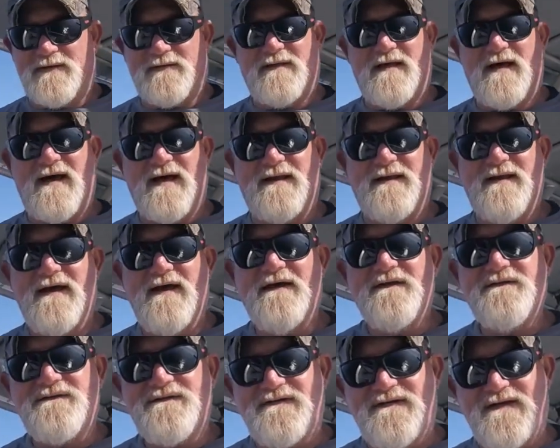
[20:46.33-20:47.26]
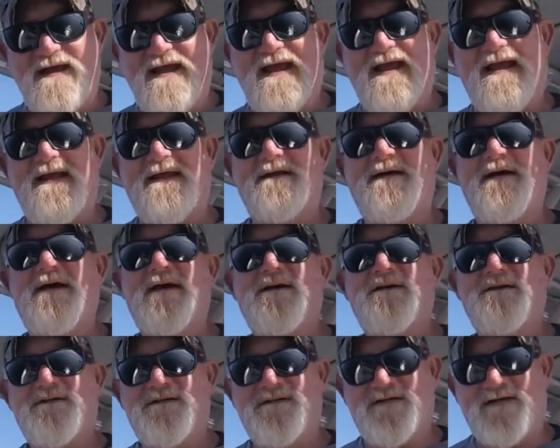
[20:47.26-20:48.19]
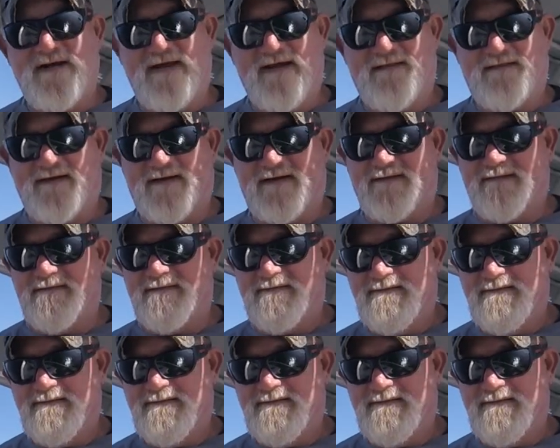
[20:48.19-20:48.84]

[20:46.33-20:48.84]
of the line. Chain sheathing.